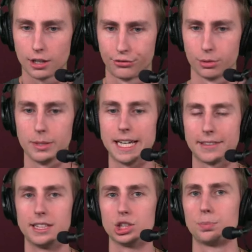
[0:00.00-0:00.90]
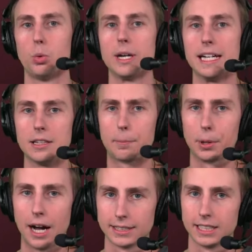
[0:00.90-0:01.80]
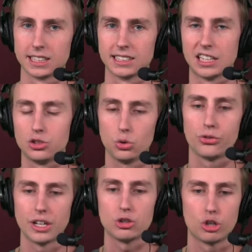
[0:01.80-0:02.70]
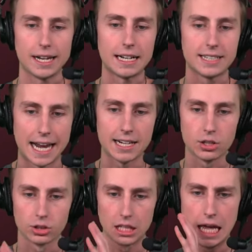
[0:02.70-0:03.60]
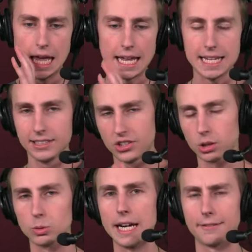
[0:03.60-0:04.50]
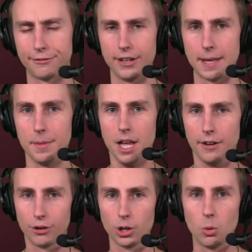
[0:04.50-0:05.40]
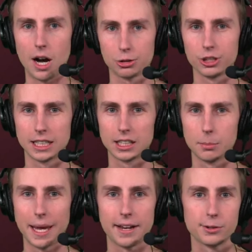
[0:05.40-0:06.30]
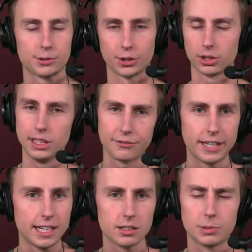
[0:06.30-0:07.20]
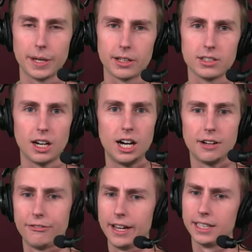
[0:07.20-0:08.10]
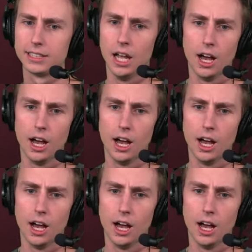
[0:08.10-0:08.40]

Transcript: for me at this point in the process, because I do think Jayden Daniels is the right fit for the Washington Commanders, for Cliff Kingsbury's offense,